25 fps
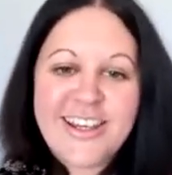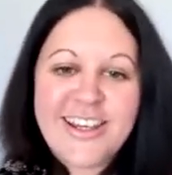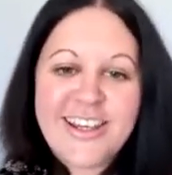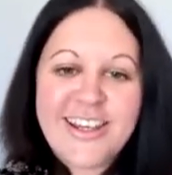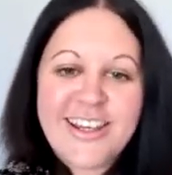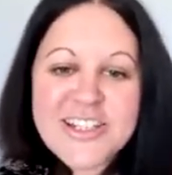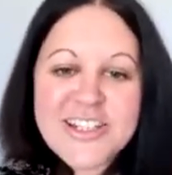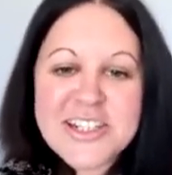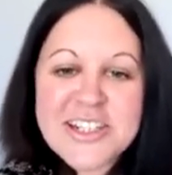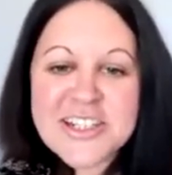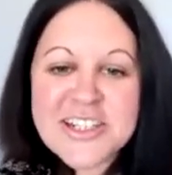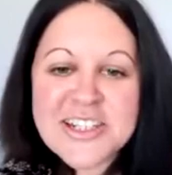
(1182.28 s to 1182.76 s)

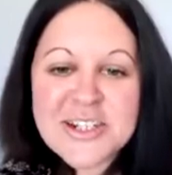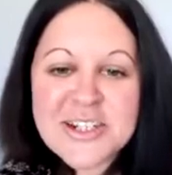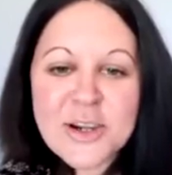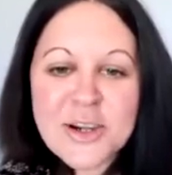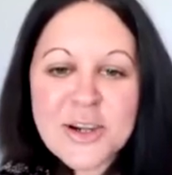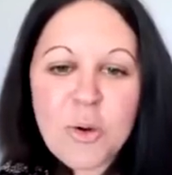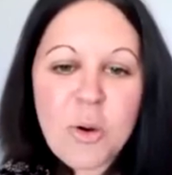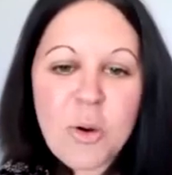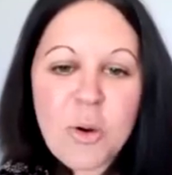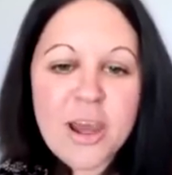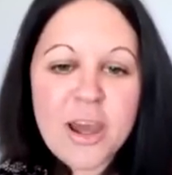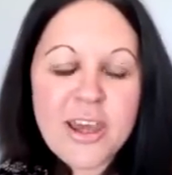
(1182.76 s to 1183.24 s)
It
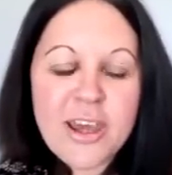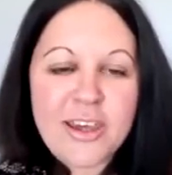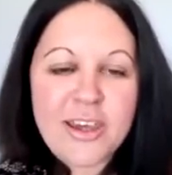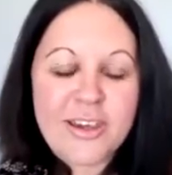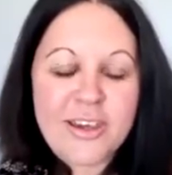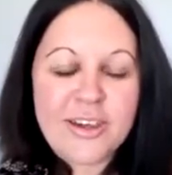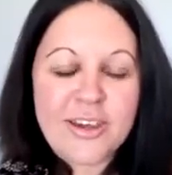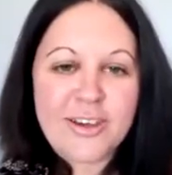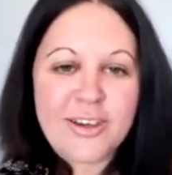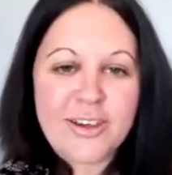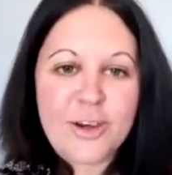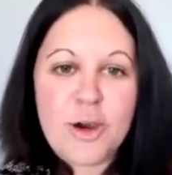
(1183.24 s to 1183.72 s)
doesn't
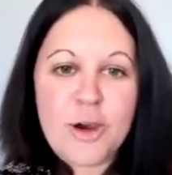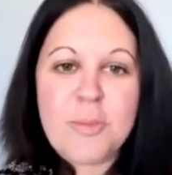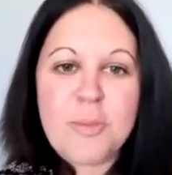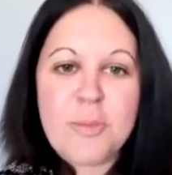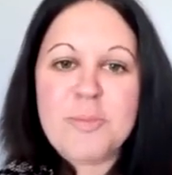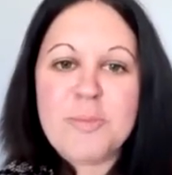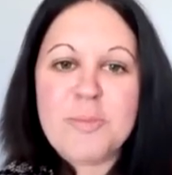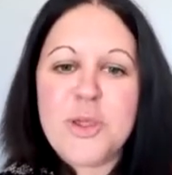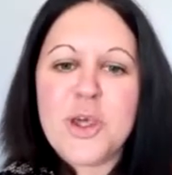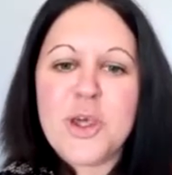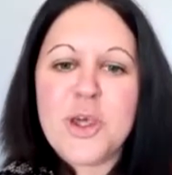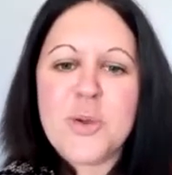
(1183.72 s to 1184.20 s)
quite
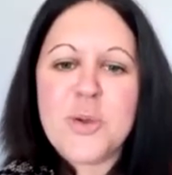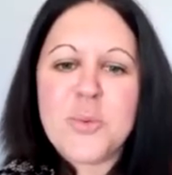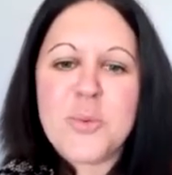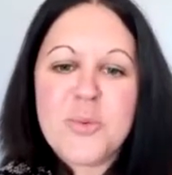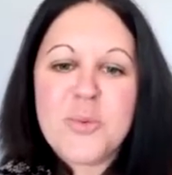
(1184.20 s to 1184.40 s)
compute